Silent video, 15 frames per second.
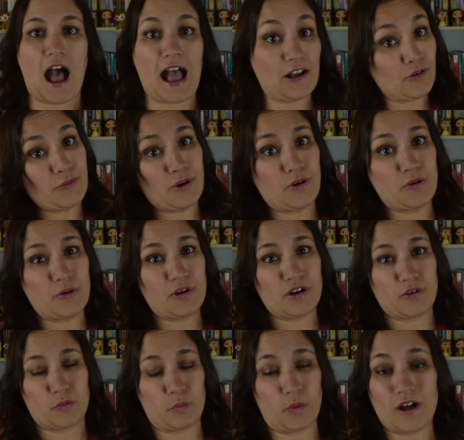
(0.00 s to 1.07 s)
I don't know
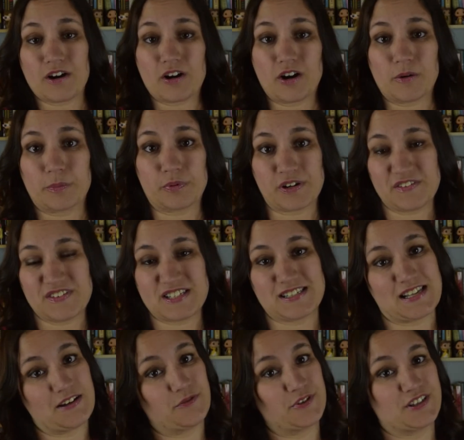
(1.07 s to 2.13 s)
what her previous
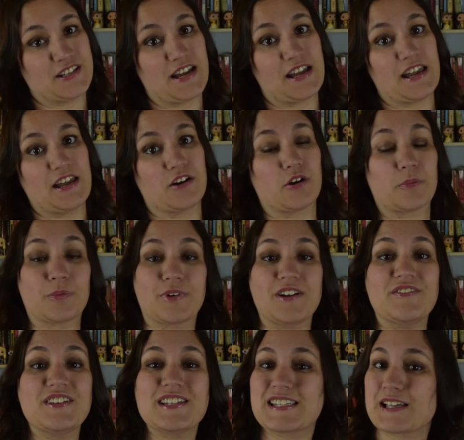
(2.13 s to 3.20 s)
life was like in her
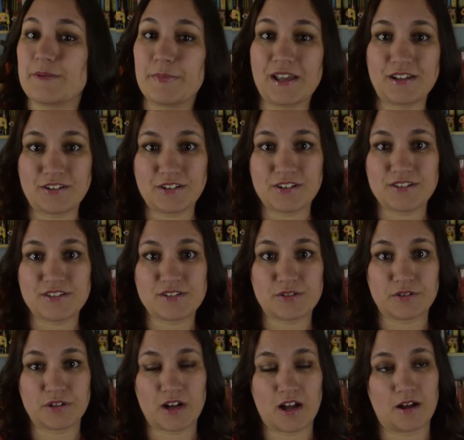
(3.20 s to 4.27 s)
previous commander's
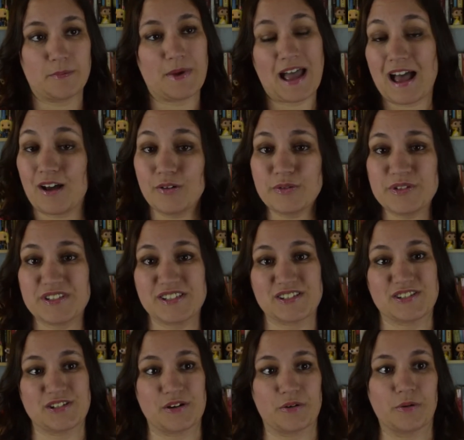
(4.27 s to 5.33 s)
house,
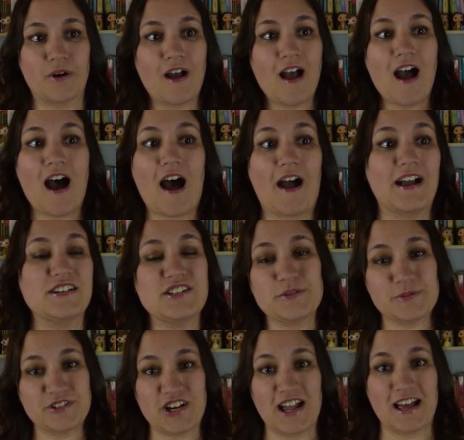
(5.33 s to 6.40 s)
so I just
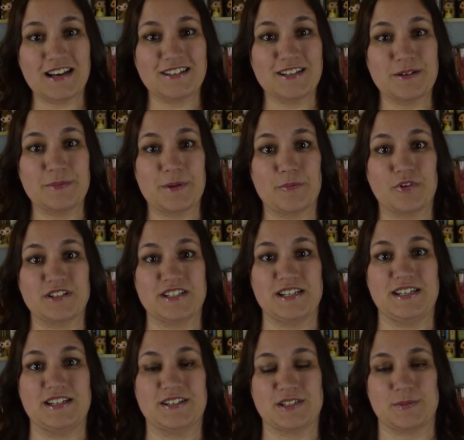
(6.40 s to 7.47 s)
wish I had a little bit more
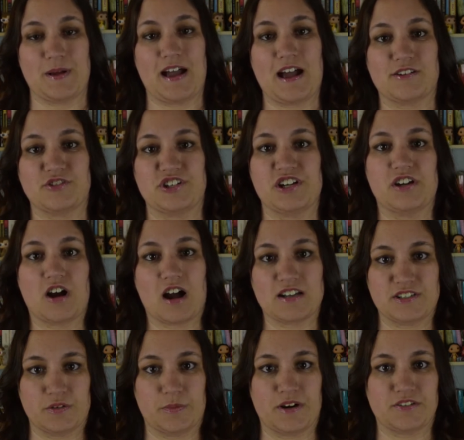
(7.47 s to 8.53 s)
details about how she got
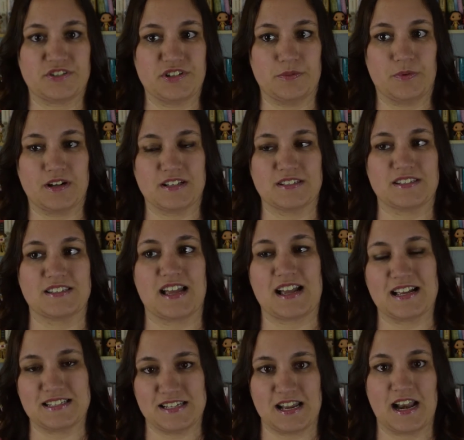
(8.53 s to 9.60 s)
to where she was. Like
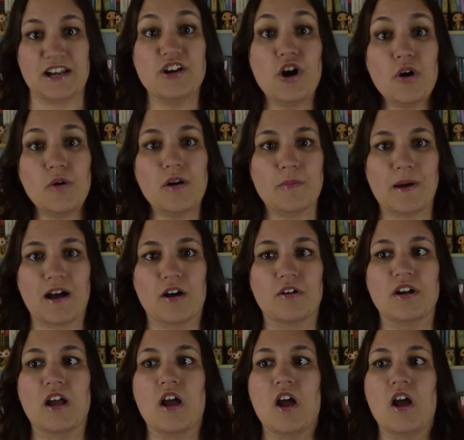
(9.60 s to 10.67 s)
I said, I know about,